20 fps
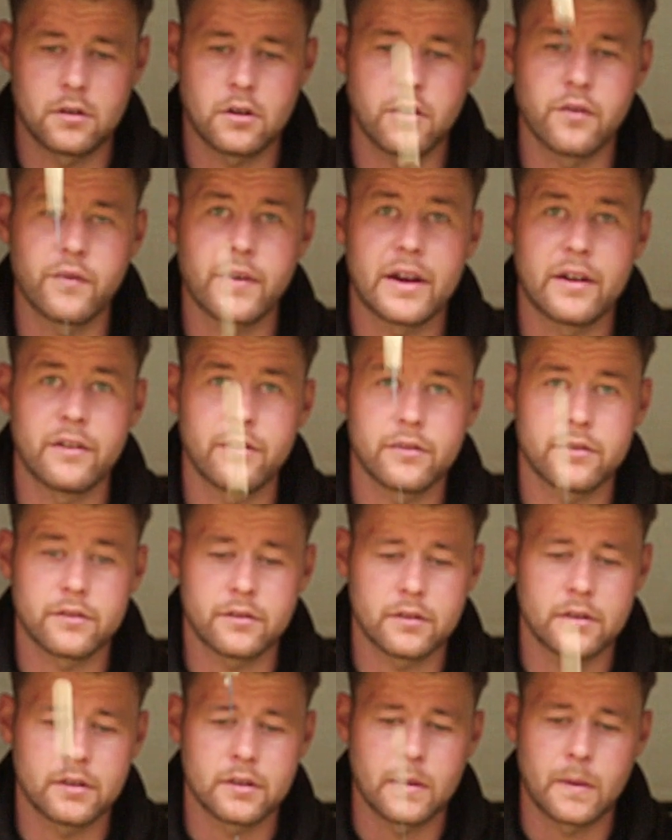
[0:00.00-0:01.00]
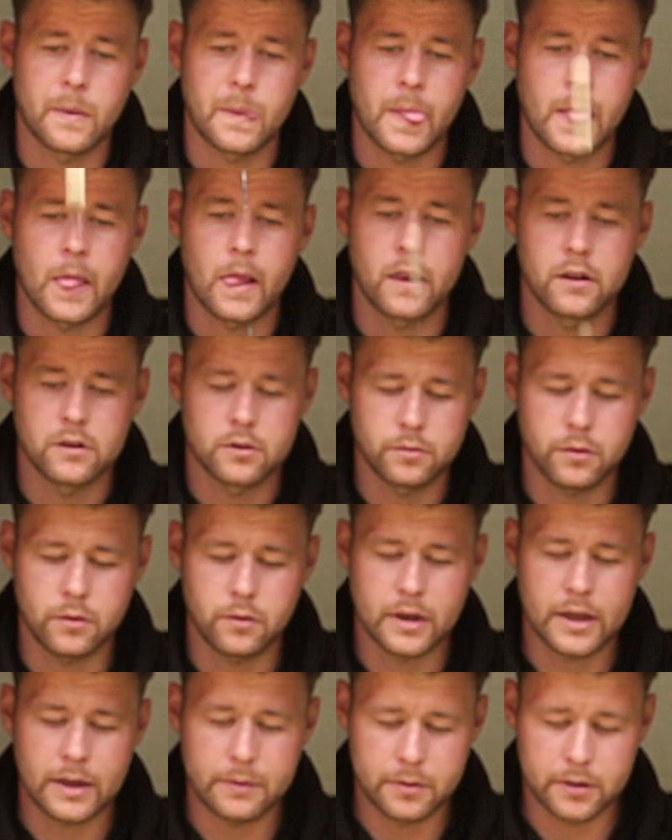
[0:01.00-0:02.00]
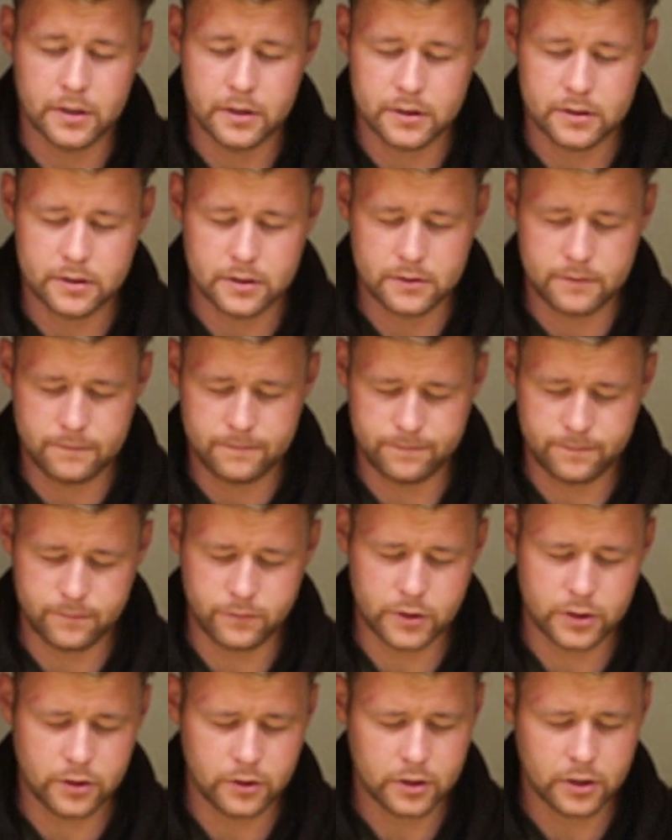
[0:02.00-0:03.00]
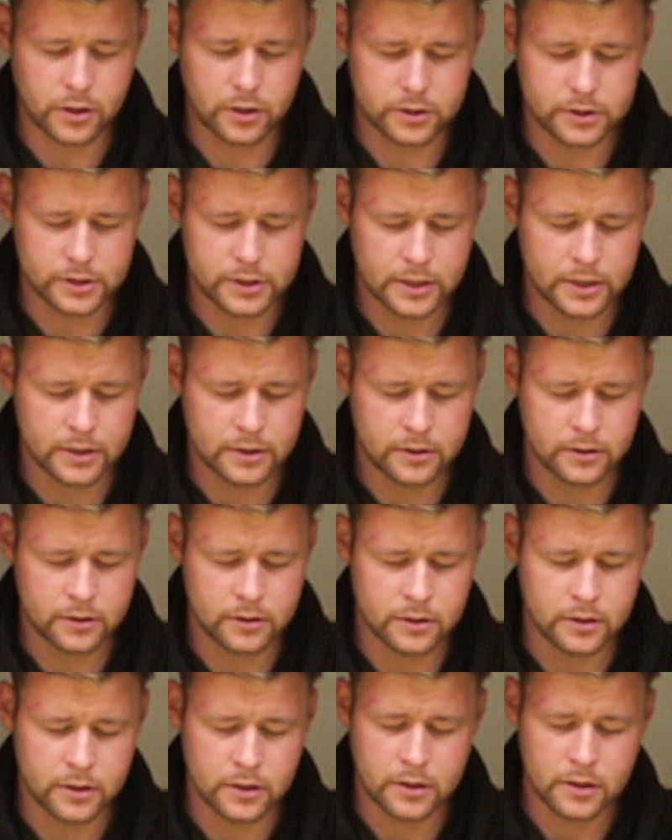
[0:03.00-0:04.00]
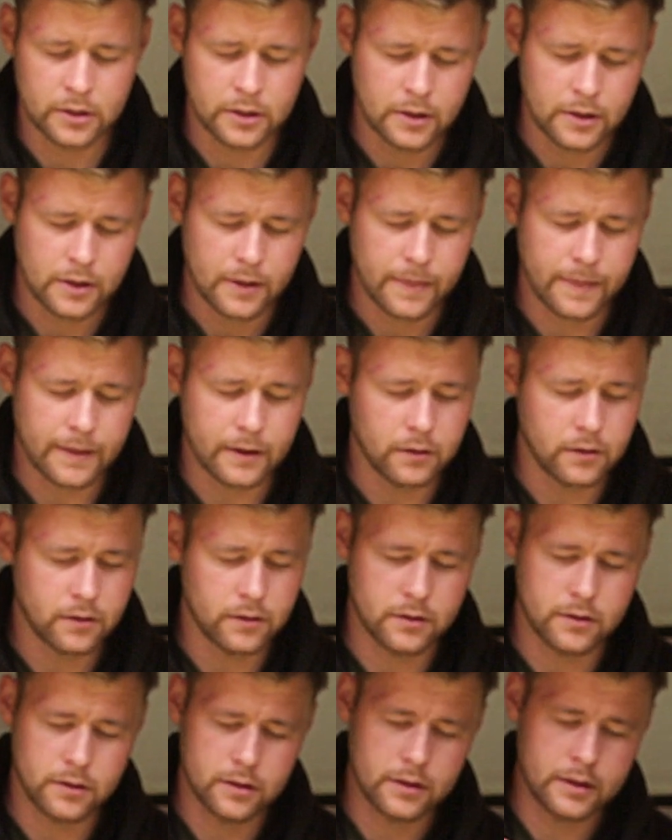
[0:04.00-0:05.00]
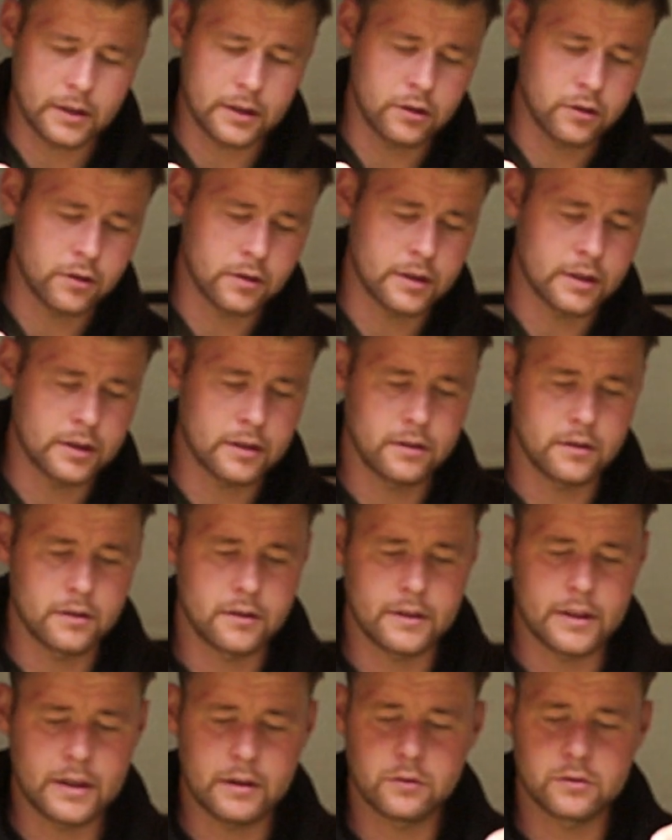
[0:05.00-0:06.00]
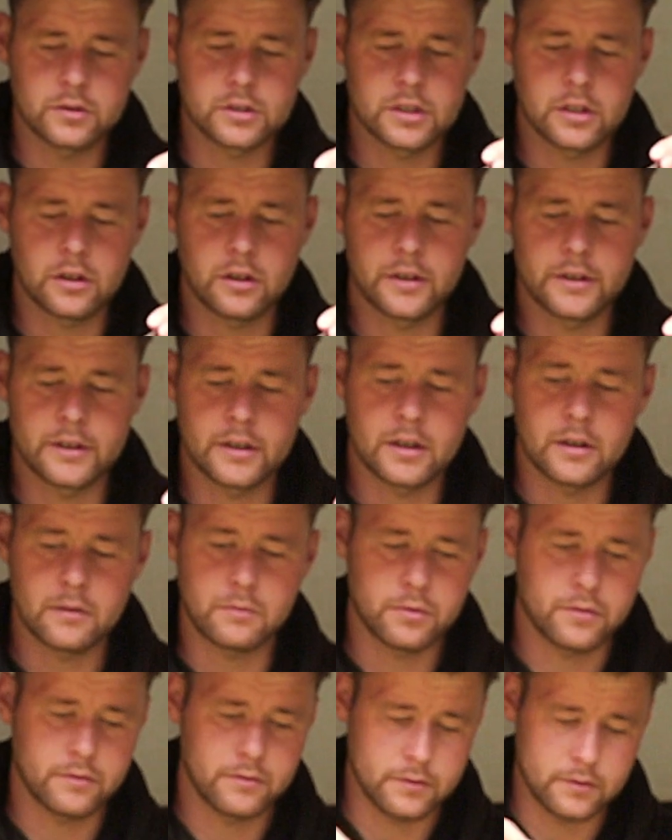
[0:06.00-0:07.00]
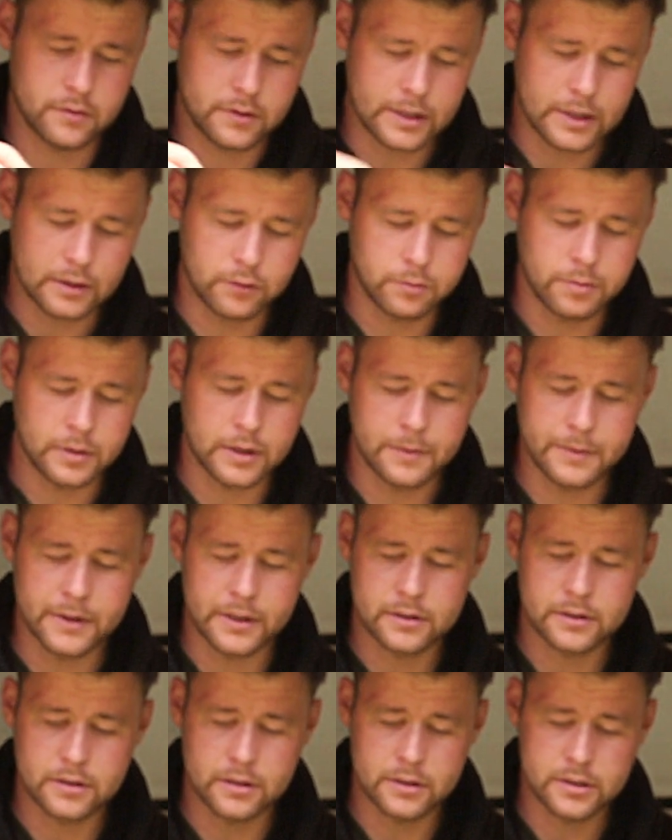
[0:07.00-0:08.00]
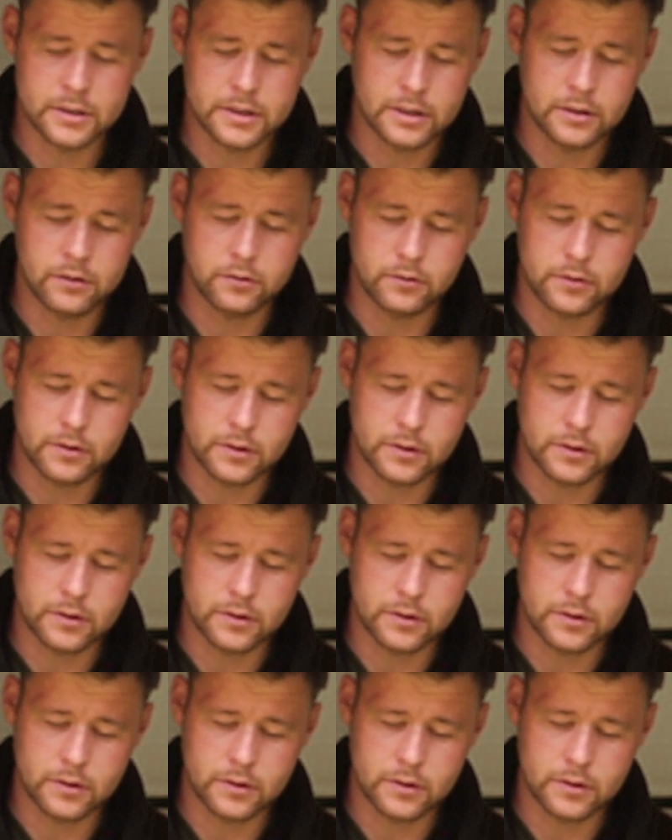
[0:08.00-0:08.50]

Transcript: around. What will happen is when you cast in, that will slide up, that will plummet into the silt,